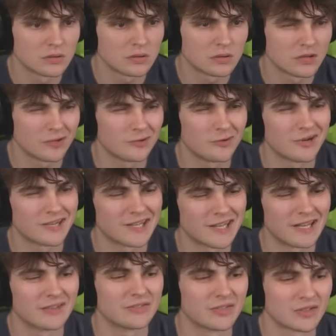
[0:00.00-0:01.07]
No one
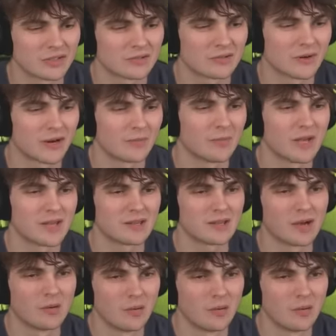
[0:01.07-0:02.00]
gives a crap, mate. Go